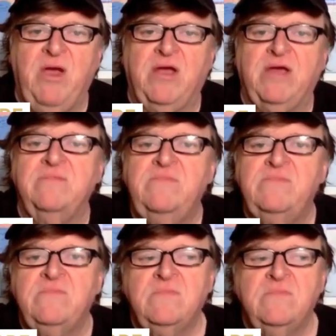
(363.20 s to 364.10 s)
America,
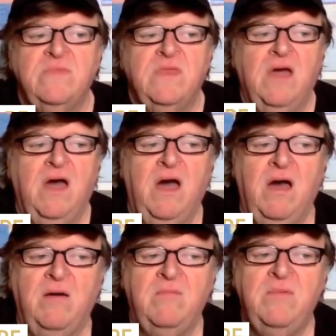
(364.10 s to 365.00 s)

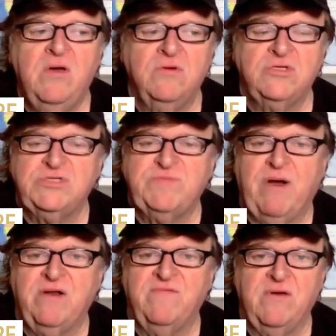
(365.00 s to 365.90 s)
which is
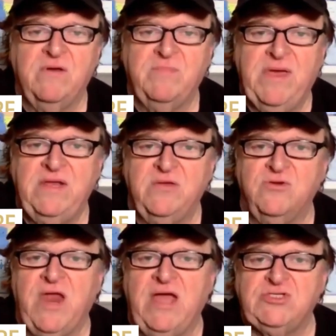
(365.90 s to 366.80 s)
part of PEN
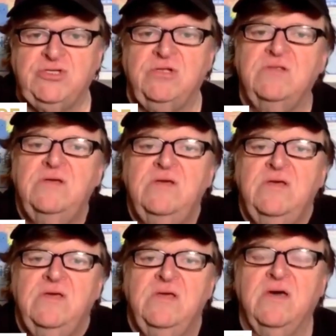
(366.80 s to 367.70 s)
International,
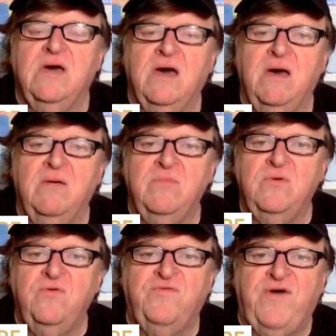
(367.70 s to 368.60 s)

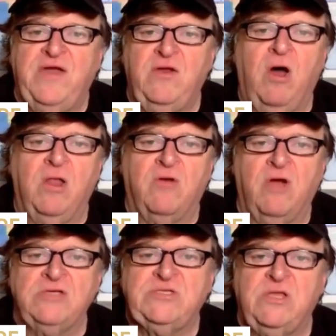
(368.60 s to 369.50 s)
who fight all
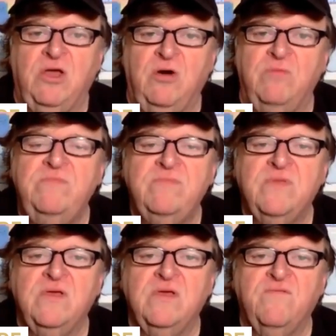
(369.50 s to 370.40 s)
across the globe
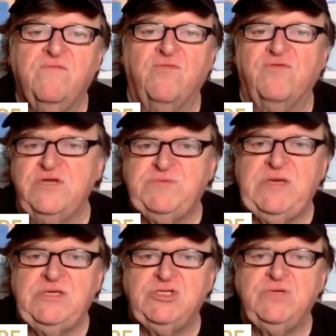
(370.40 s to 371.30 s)
for free
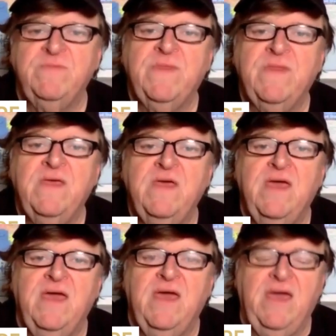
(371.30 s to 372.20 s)
speech.
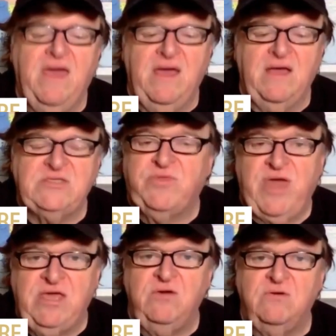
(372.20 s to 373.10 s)
So
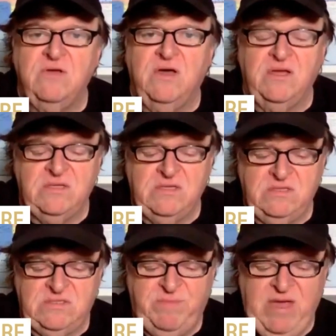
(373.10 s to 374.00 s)
thank you
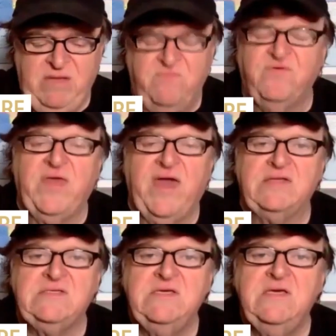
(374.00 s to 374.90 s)
to PEN for
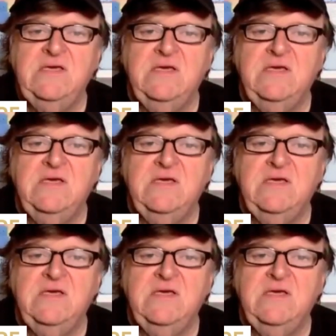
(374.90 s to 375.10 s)
that.